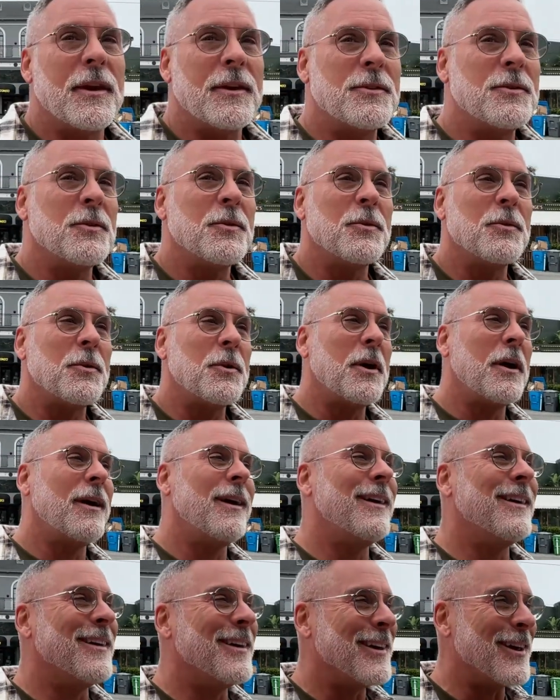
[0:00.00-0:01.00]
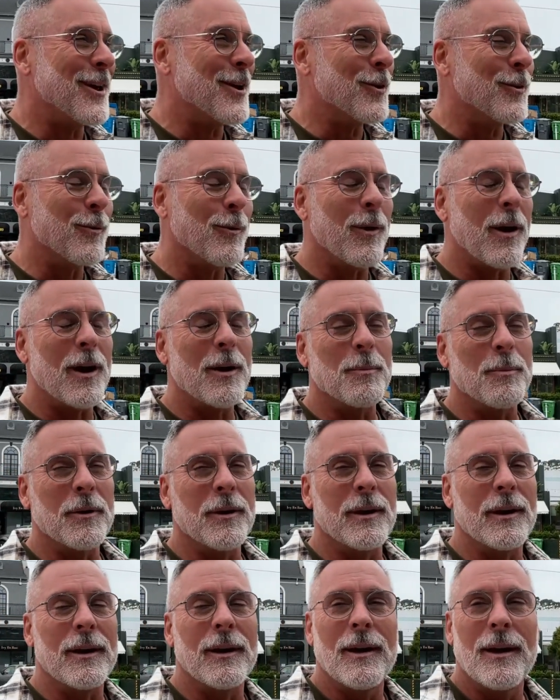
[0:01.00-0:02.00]
They do
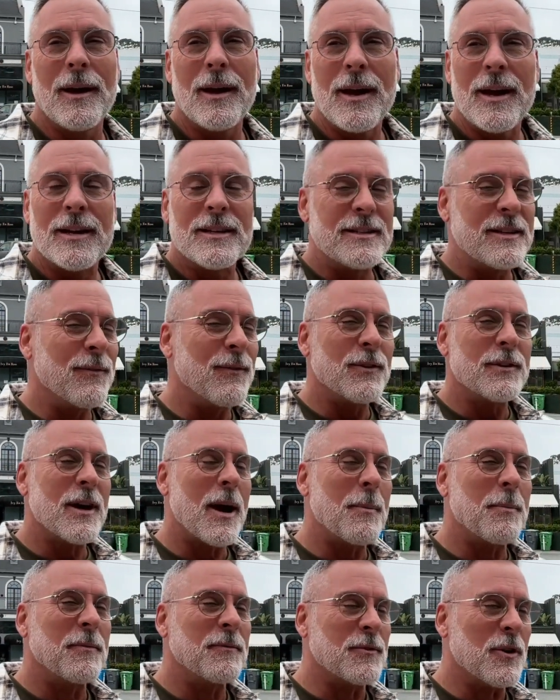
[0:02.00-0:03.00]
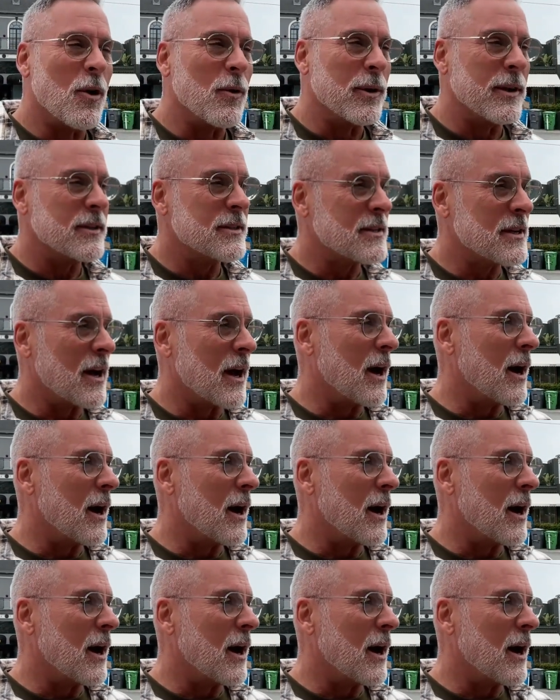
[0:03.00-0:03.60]
incredibly different type of donuts.